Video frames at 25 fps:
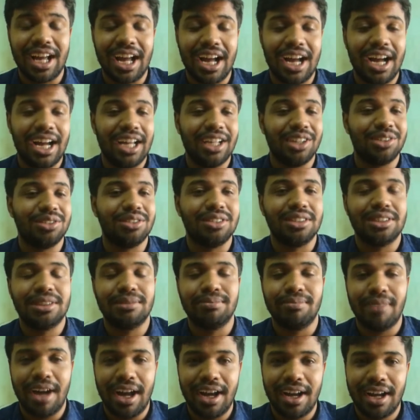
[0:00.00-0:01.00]
I couldn't
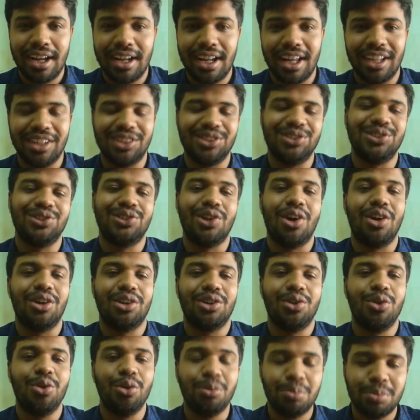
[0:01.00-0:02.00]
smile, I couldn't
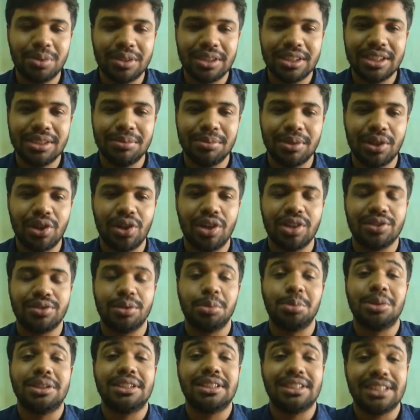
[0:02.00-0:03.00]
talk openly, because
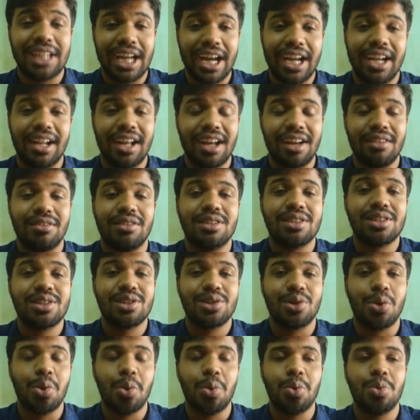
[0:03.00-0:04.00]
from inside I was
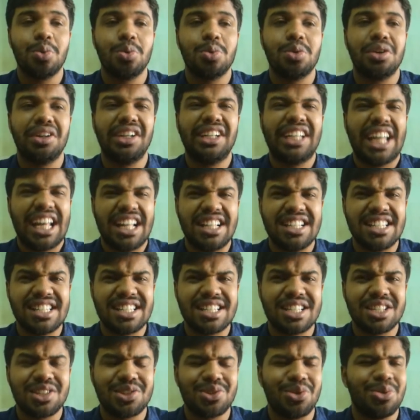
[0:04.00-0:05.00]
so
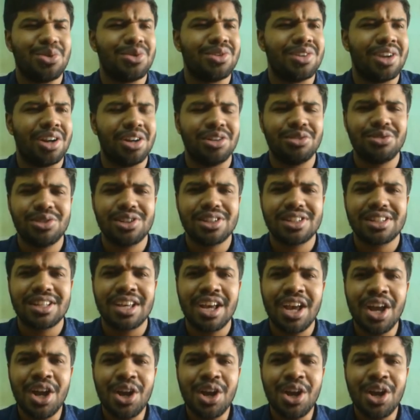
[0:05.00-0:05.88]
tensed, so nervous,